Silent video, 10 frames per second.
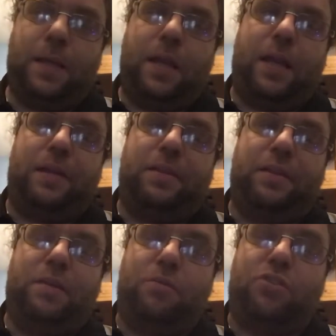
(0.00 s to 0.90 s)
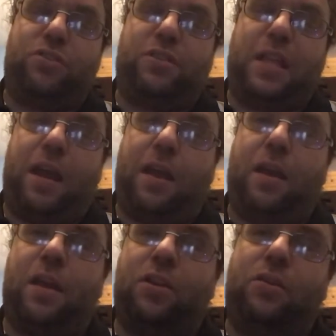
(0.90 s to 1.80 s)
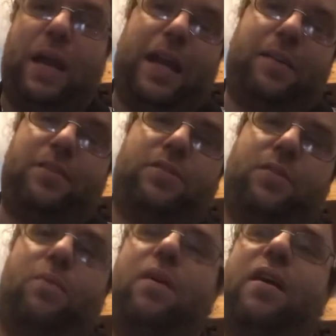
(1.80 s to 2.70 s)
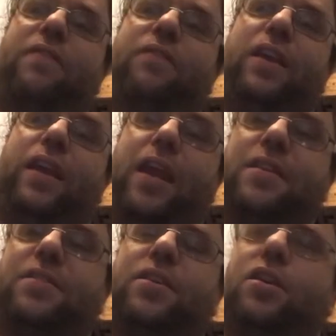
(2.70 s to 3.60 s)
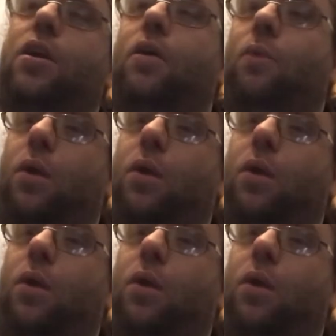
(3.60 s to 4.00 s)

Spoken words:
and they were just there to act as somewhere for gates to go,